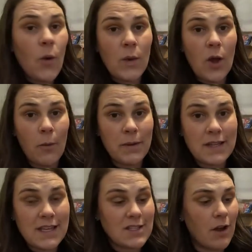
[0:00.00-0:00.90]
We
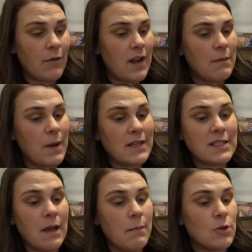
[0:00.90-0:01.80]
opened these already, but
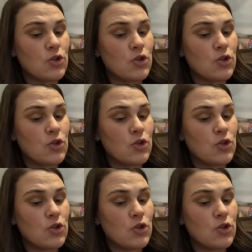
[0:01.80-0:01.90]
some